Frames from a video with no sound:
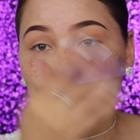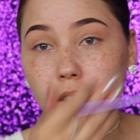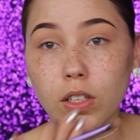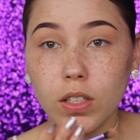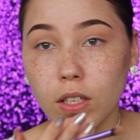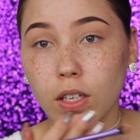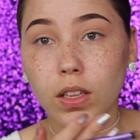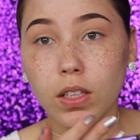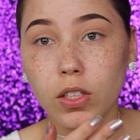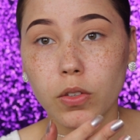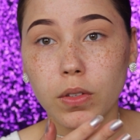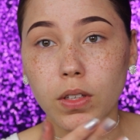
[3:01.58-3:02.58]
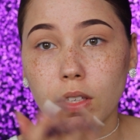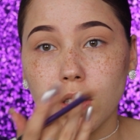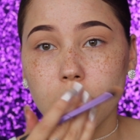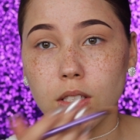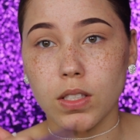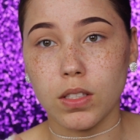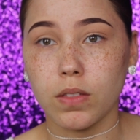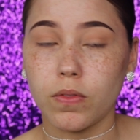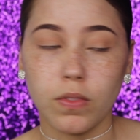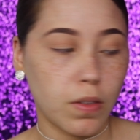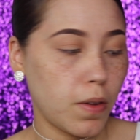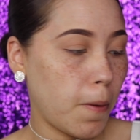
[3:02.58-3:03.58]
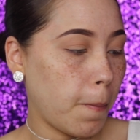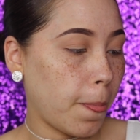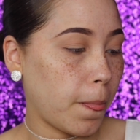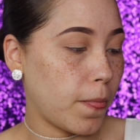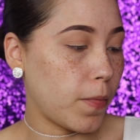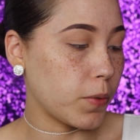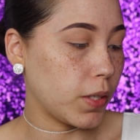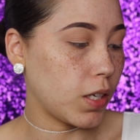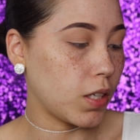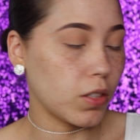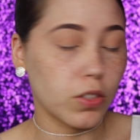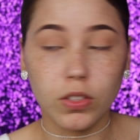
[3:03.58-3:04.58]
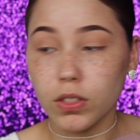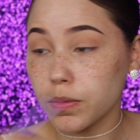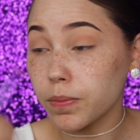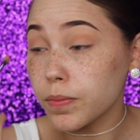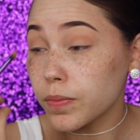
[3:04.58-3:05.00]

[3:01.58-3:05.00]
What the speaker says: look literally consists of 3 colors.